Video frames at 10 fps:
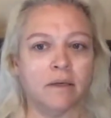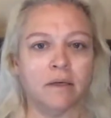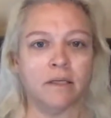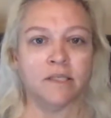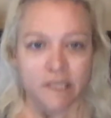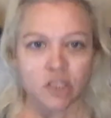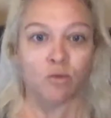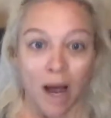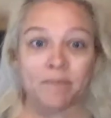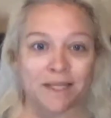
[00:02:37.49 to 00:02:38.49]

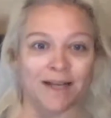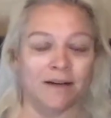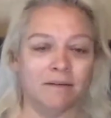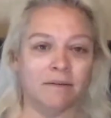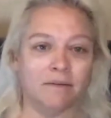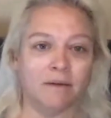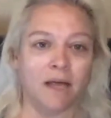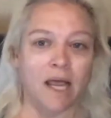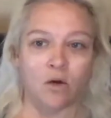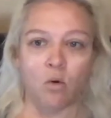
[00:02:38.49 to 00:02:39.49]
disrupted a
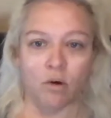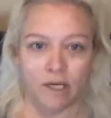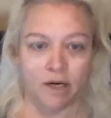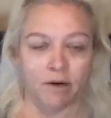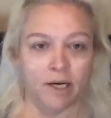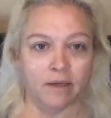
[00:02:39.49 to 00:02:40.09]
court hearing